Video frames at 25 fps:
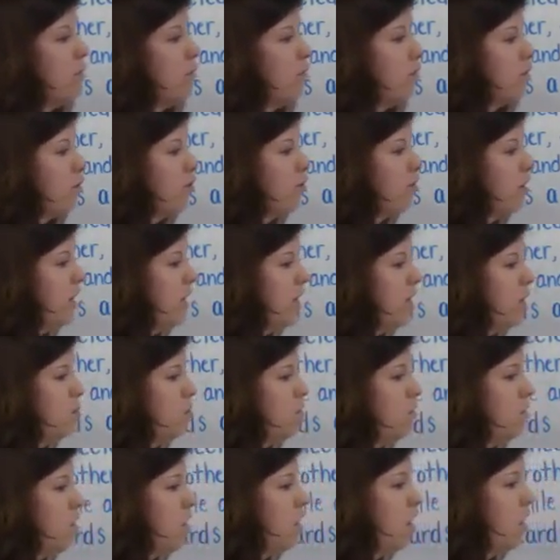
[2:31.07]
for
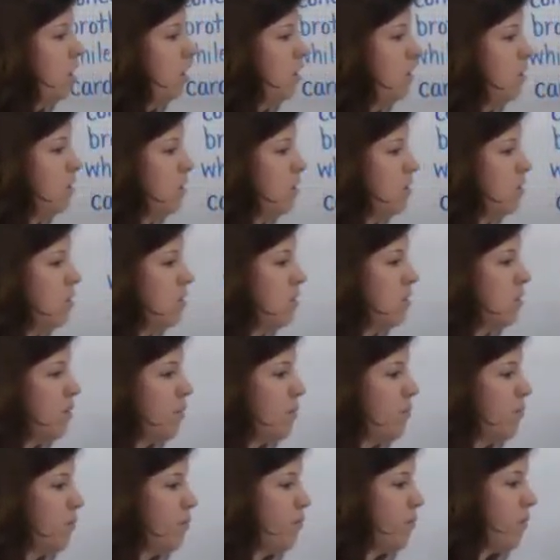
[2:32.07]
Jacob's cards.
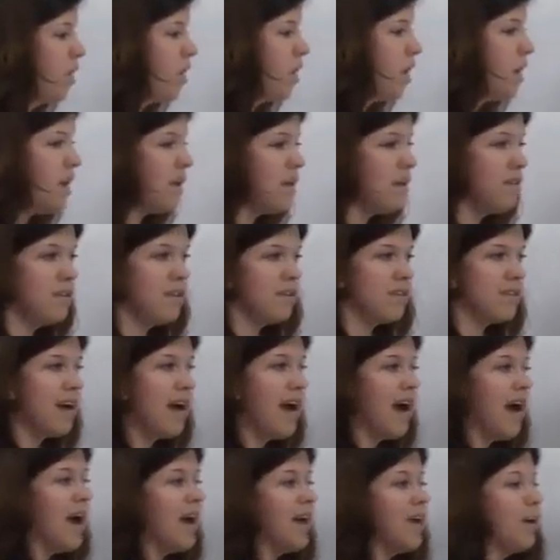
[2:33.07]
His
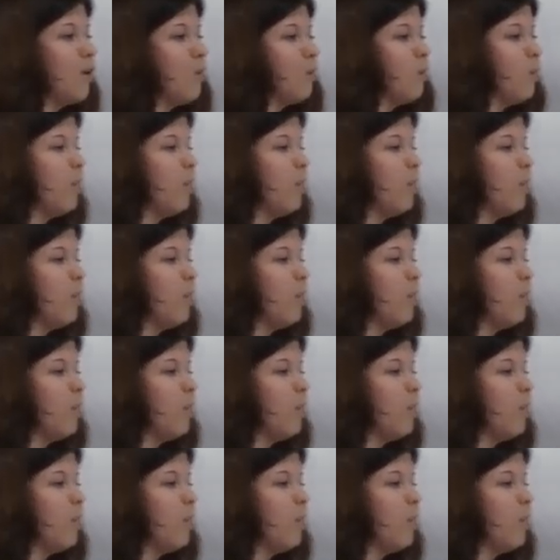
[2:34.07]
entire